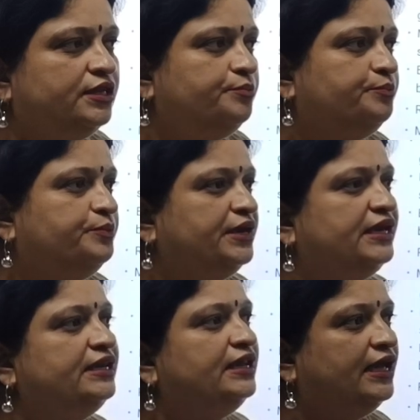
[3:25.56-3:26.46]
The
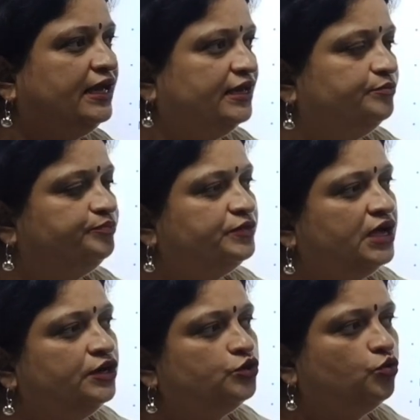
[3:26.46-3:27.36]
main aim
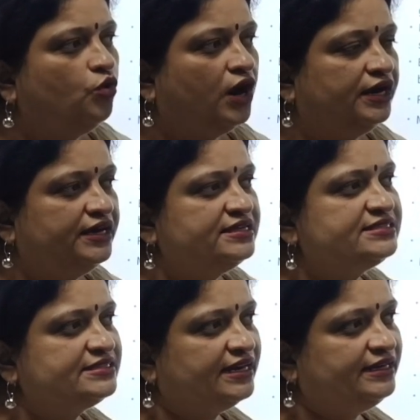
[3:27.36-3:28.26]
to
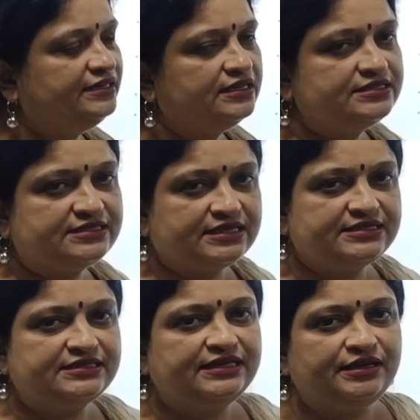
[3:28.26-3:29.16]
understand the
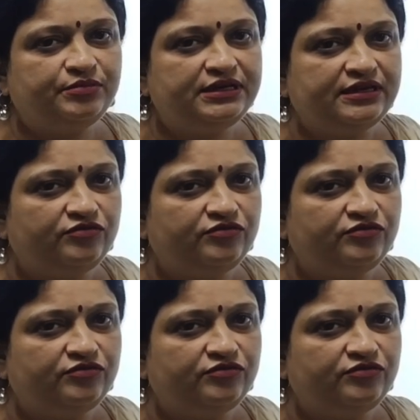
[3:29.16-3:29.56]
sustainable